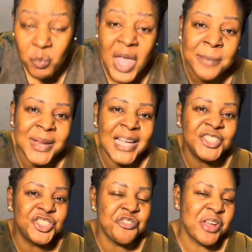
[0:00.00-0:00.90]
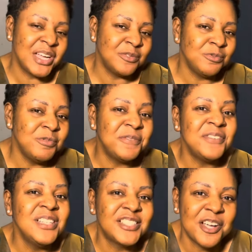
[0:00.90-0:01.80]
I'm Nigerian. We
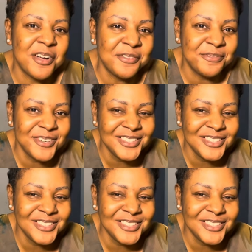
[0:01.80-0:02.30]
finish our food.